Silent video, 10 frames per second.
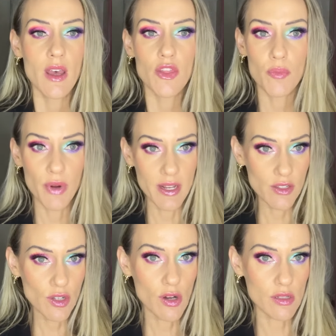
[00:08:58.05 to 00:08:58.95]
The brand is
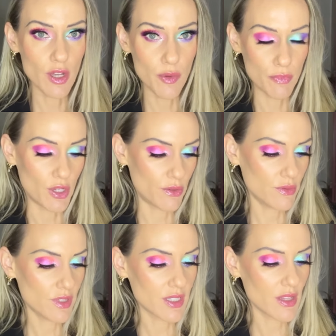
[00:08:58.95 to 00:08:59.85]
called
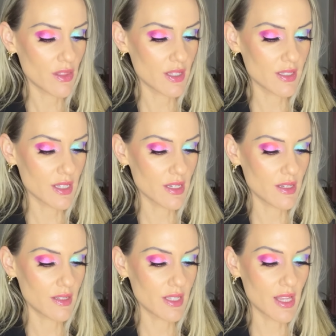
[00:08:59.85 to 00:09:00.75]
Amuse. This
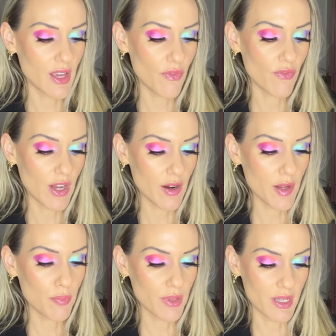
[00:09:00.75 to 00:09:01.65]
is the Fairy
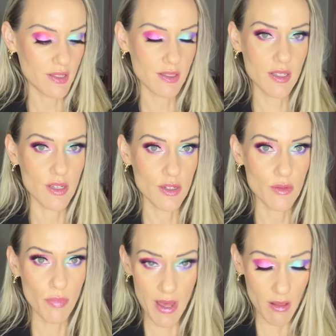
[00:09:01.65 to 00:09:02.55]
Bliss
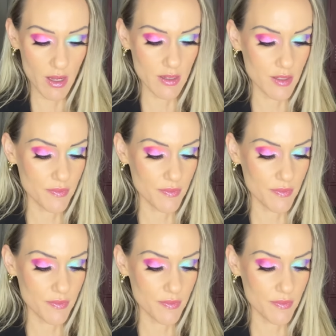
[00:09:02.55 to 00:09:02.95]
palette.